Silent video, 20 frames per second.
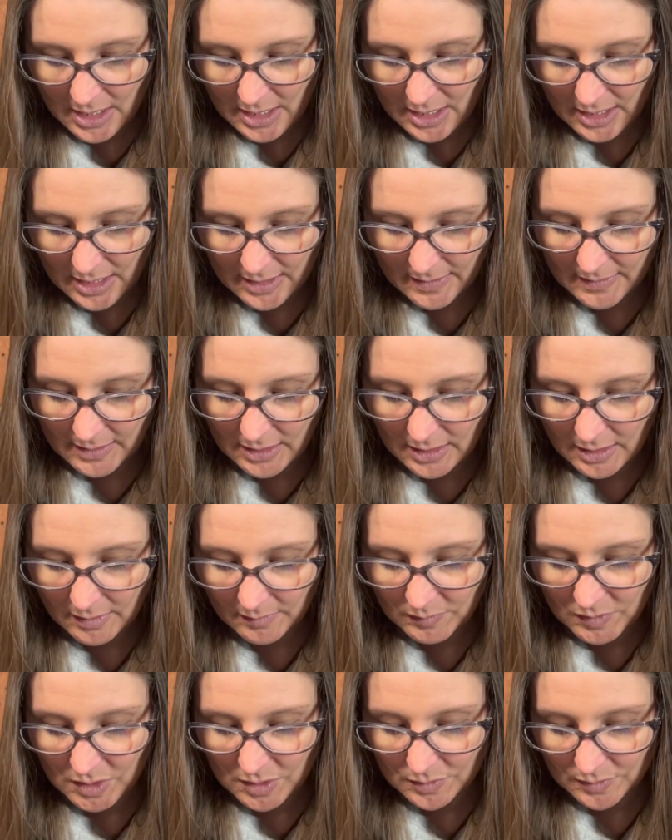And then I'm
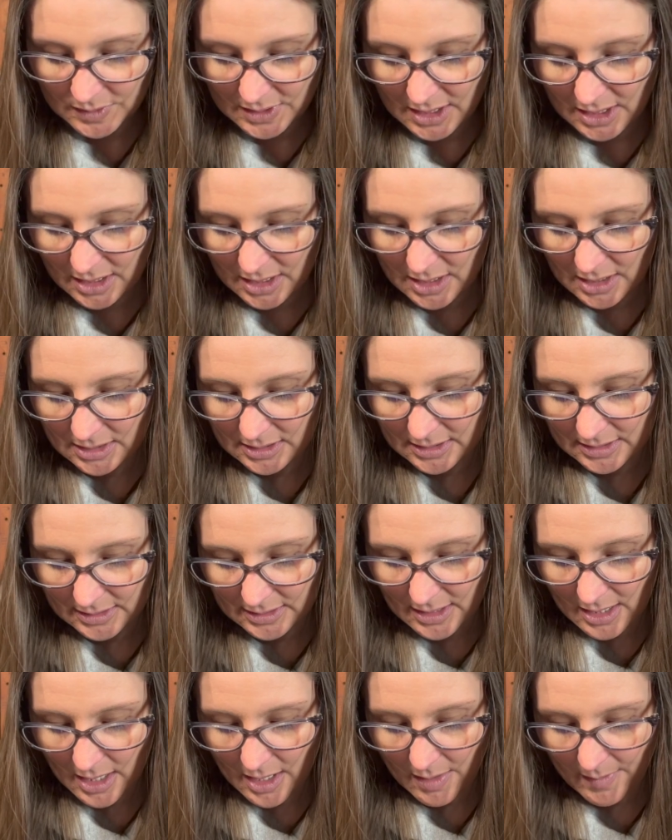using
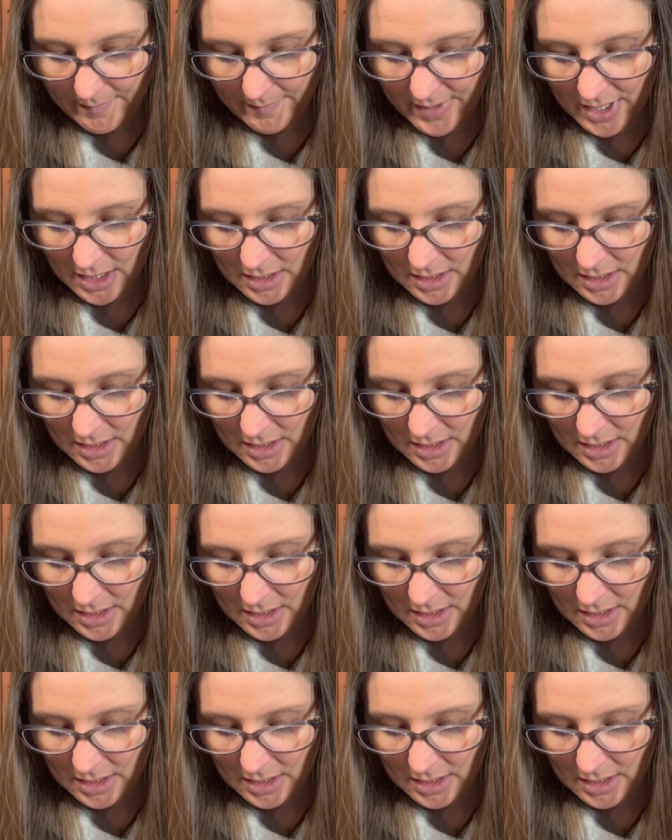some